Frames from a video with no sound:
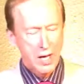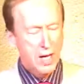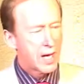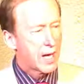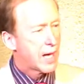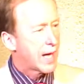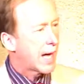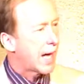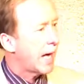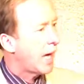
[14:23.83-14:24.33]

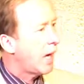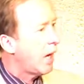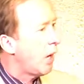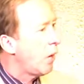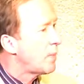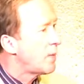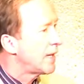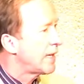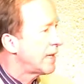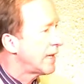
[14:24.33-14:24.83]
How
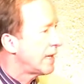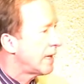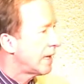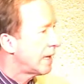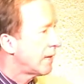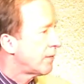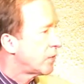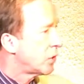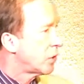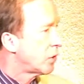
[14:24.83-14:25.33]
many of
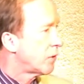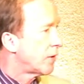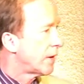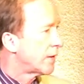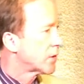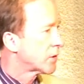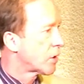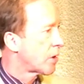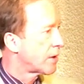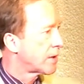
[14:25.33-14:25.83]
you
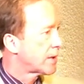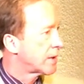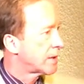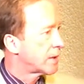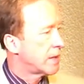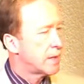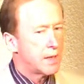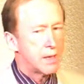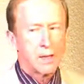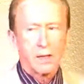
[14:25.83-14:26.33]
started
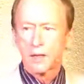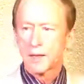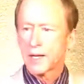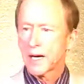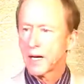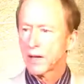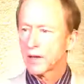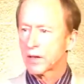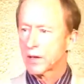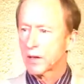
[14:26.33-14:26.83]
down a
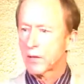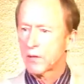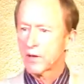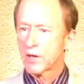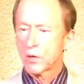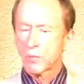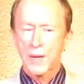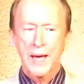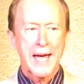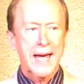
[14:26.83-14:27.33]
career
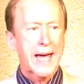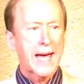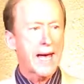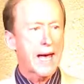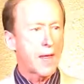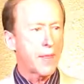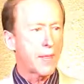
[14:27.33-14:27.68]
path?